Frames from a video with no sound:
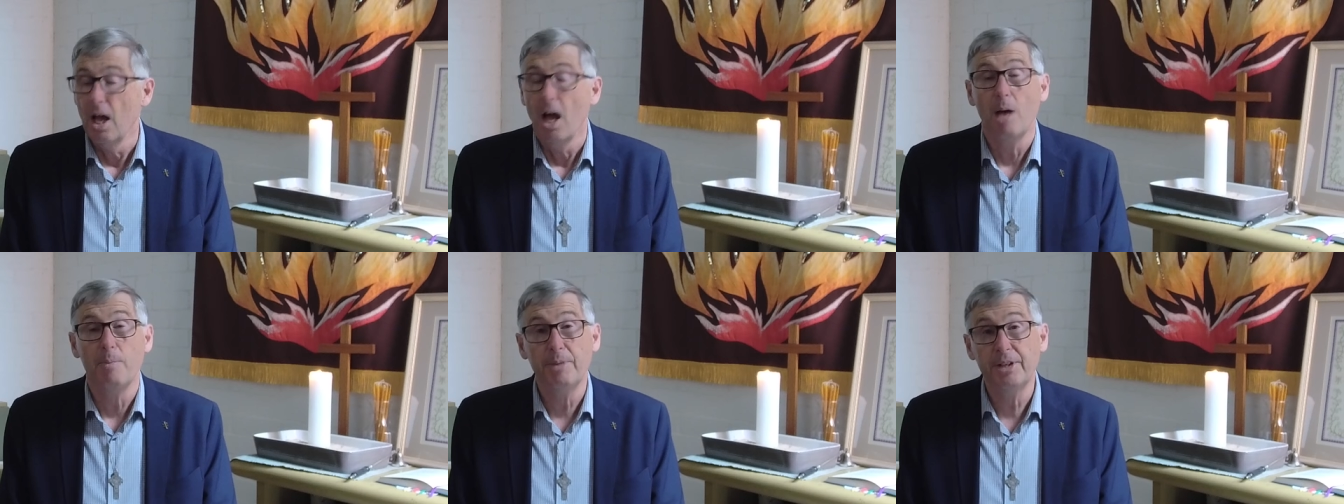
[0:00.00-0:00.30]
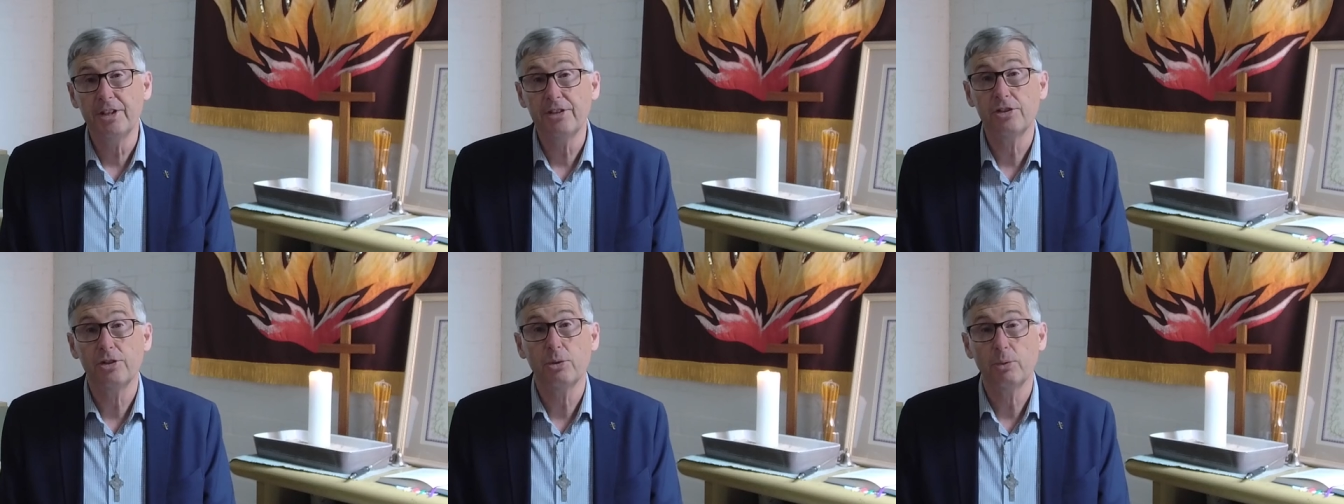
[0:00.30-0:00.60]
A
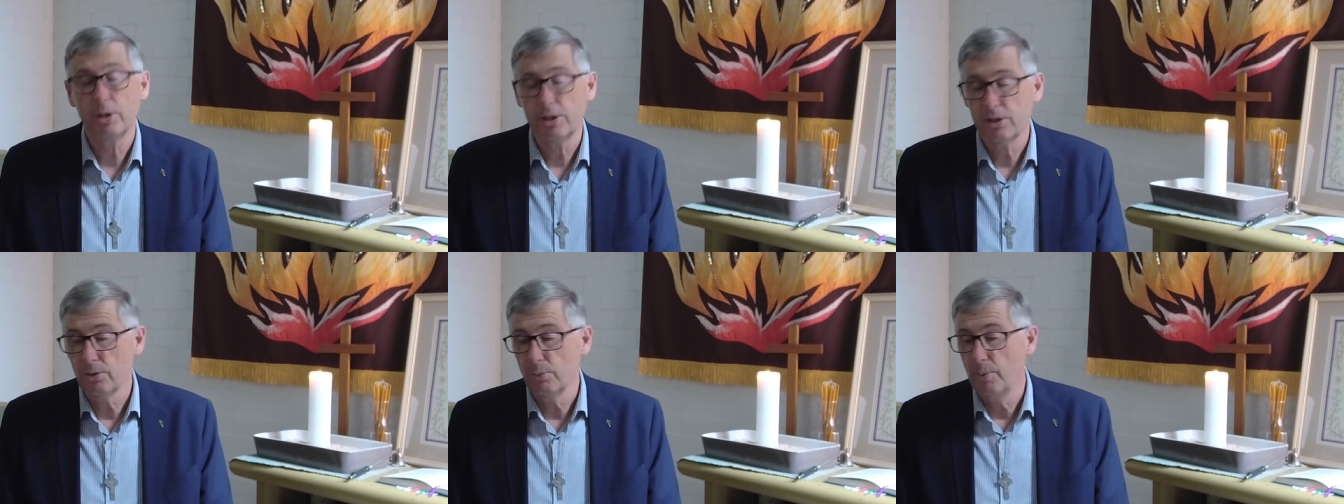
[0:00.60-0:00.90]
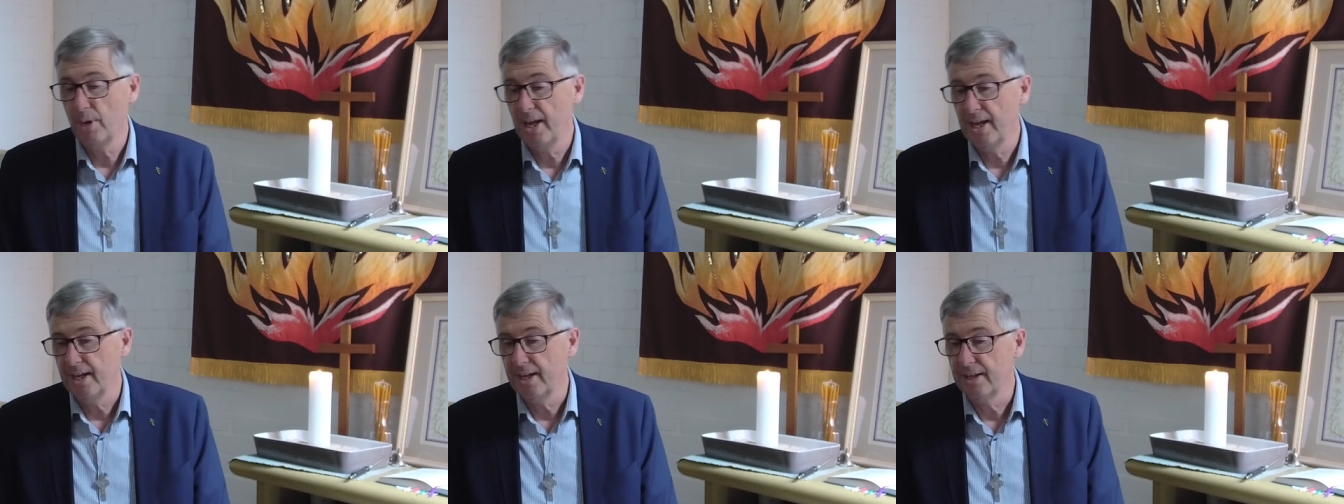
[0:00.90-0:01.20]
minister was
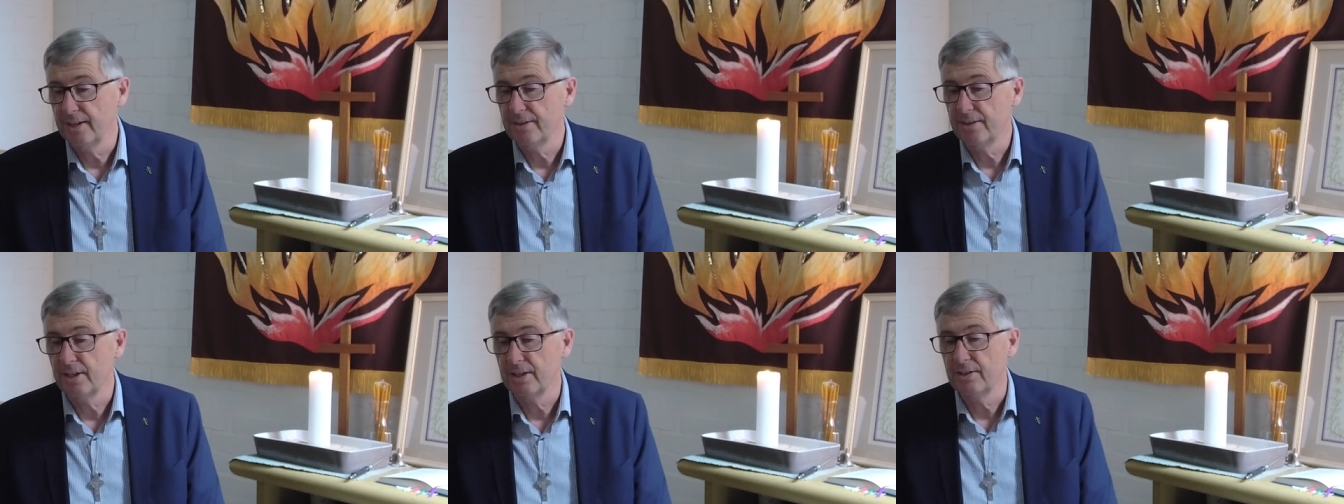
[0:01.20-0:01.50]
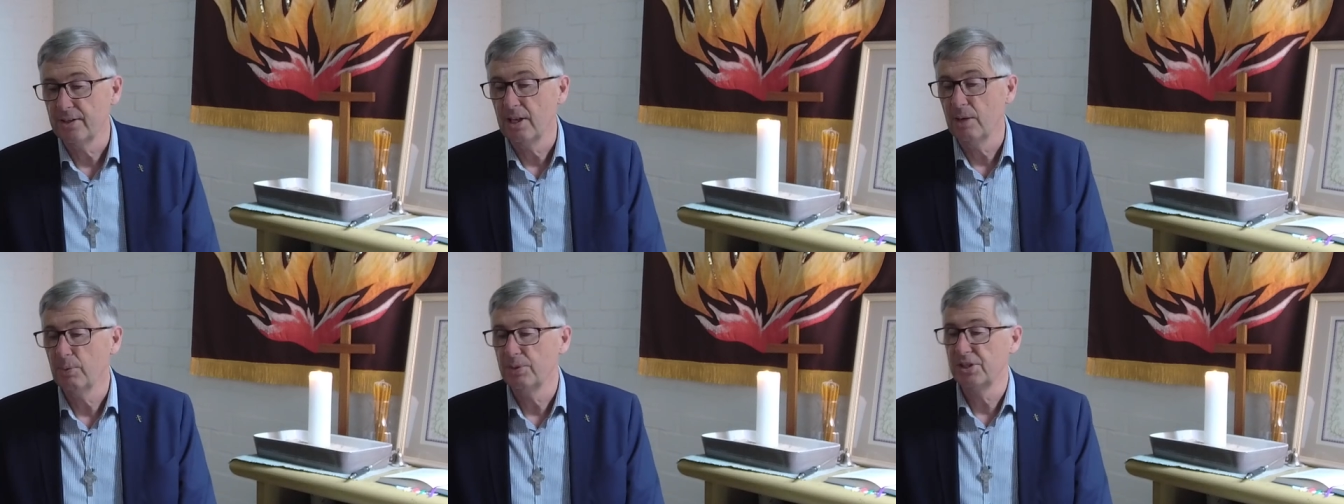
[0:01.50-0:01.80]
aware
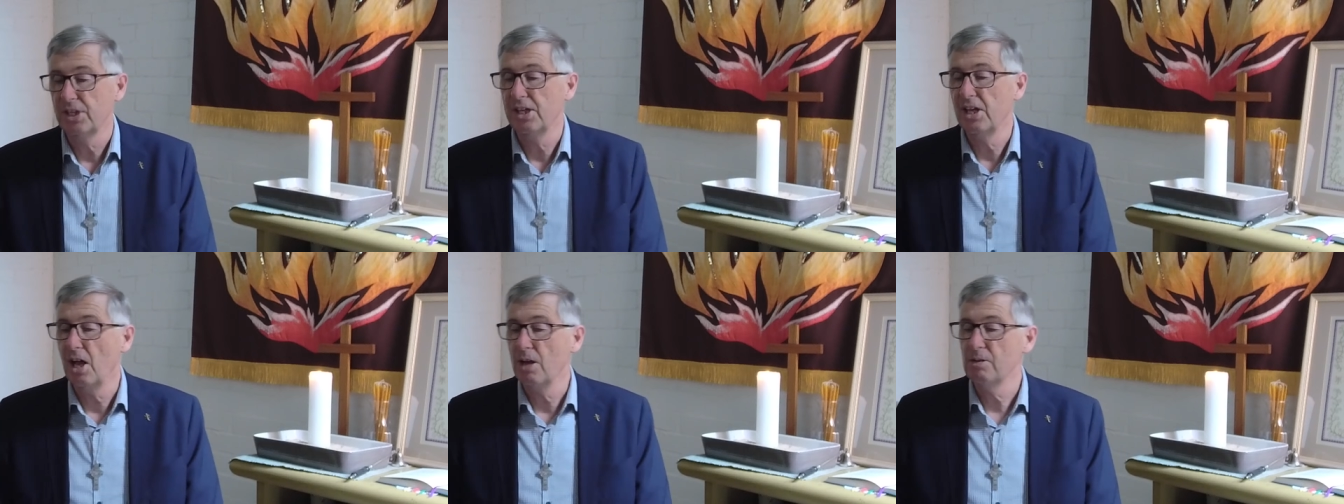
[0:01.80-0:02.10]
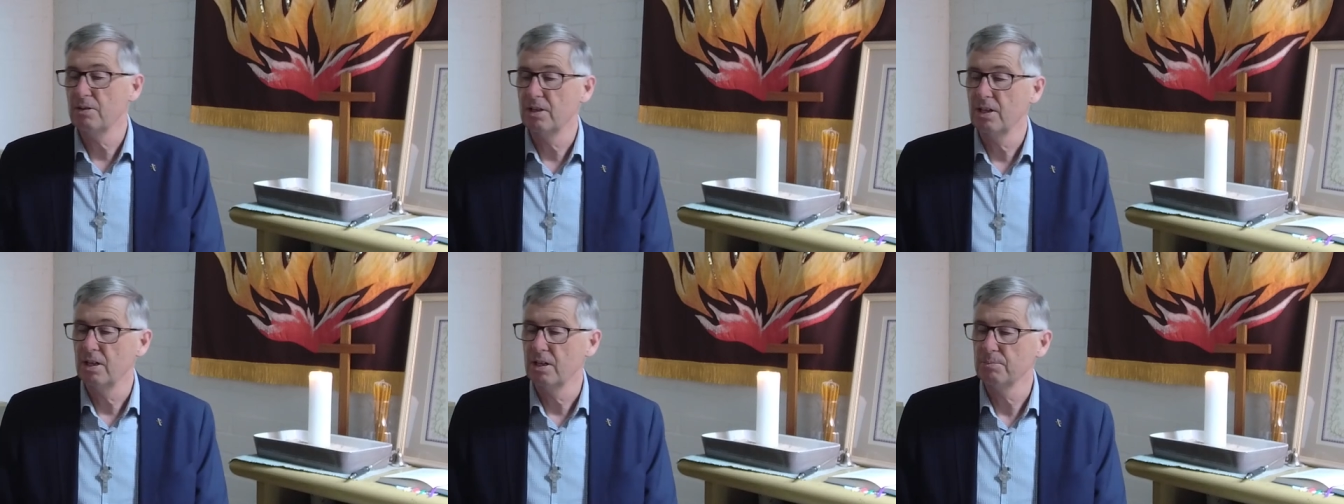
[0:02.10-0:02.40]
that there was a
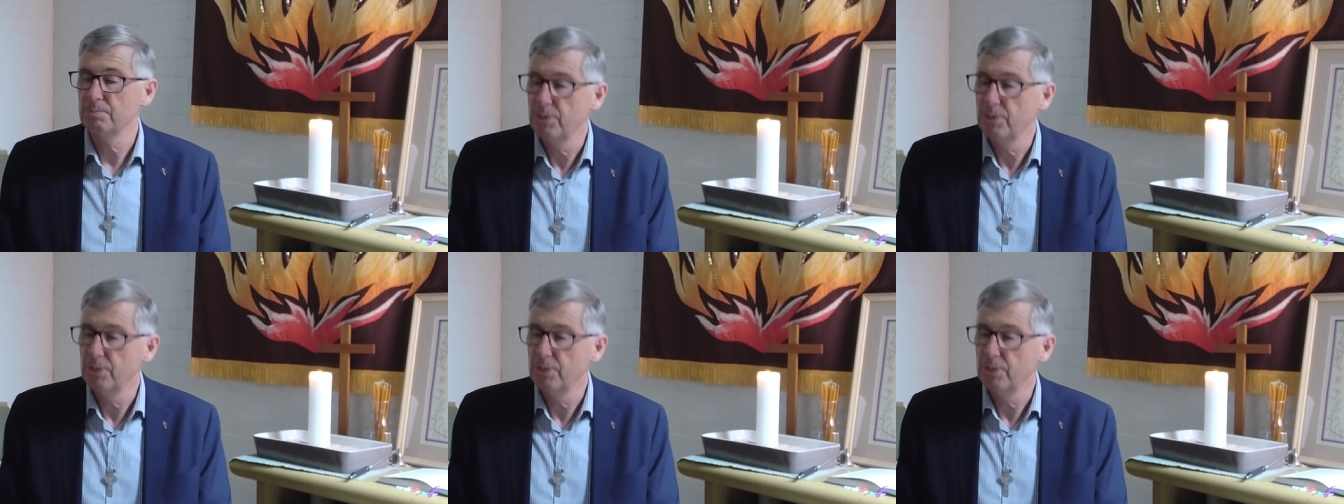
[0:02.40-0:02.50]
young